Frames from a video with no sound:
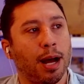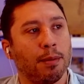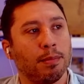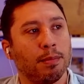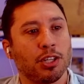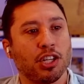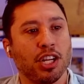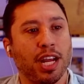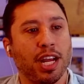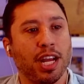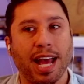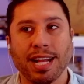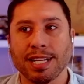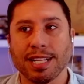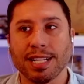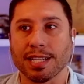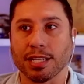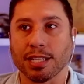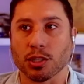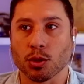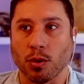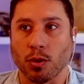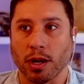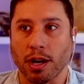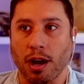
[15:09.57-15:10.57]
She ends
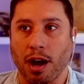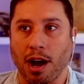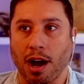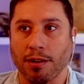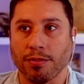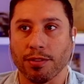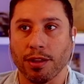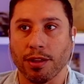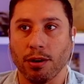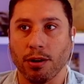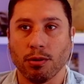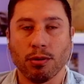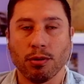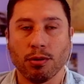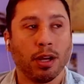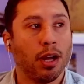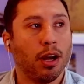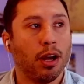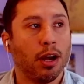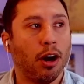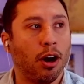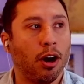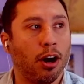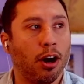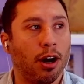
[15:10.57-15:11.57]
this one off, though,
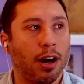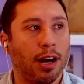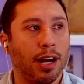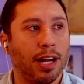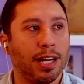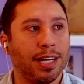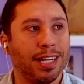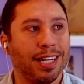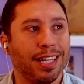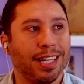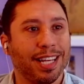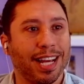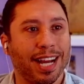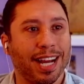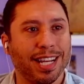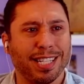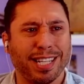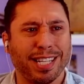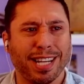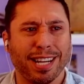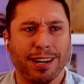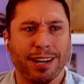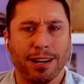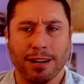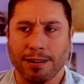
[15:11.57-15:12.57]
on the
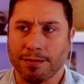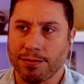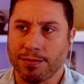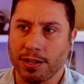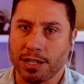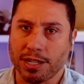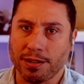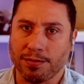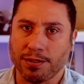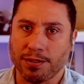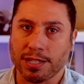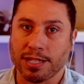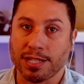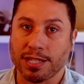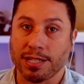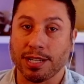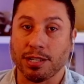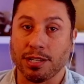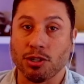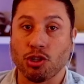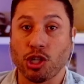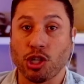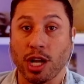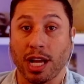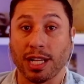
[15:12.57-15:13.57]
idea of the differences
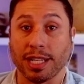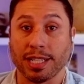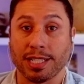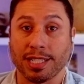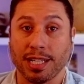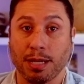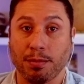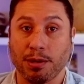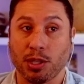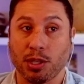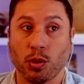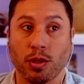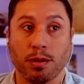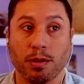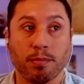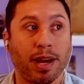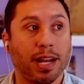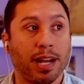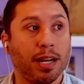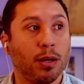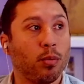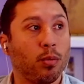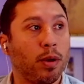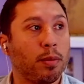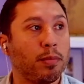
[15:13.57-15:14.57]
in jealousy between
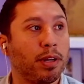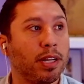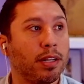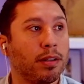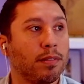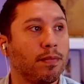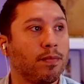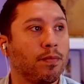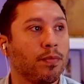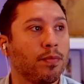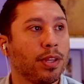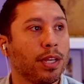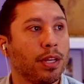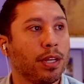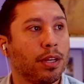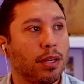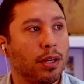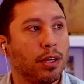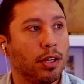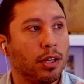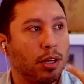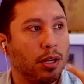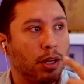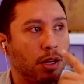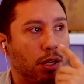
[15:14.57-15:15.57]
men and women.
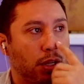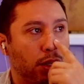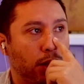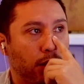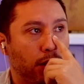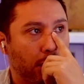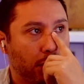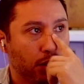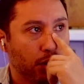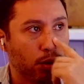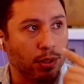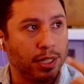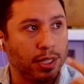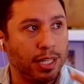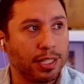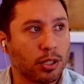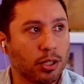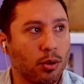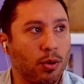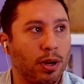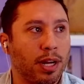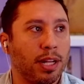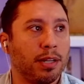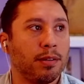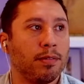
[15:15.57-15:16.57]
So in this
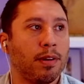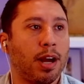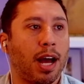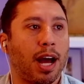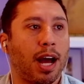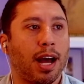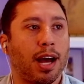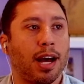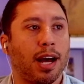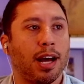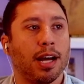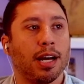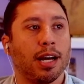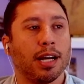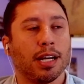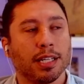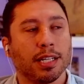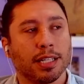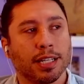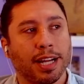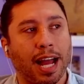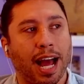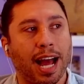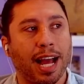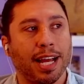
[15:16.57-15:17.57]
one,
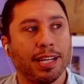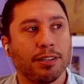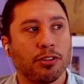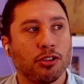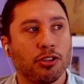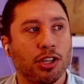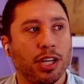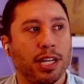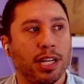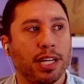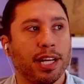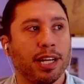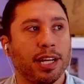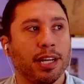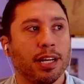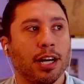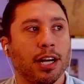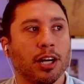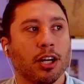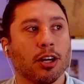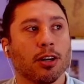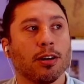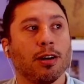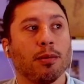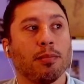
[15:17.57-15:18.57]
guys cheating, a
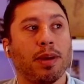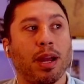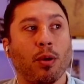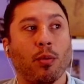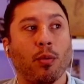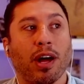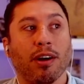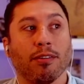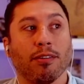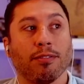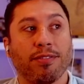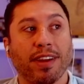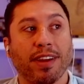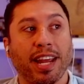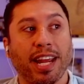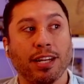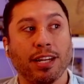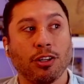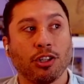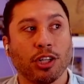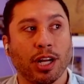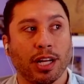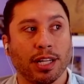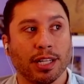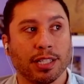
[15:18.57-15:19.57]
girl may well feign
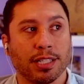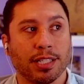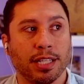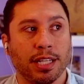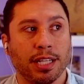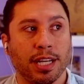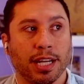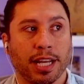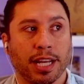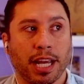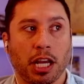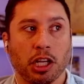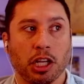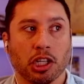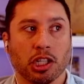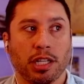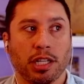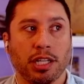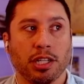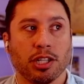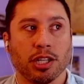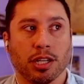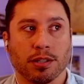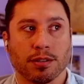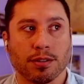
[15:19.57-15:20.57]
jealousy, occasionally
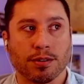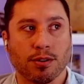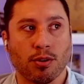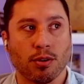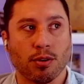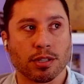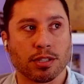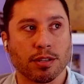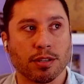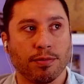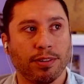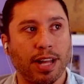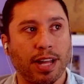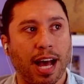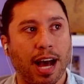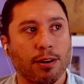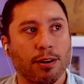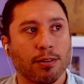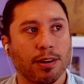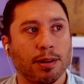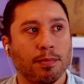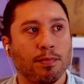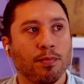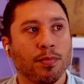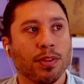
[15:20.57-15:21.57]
just, of course, to flatter
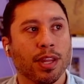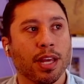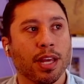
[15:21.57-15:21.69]
him.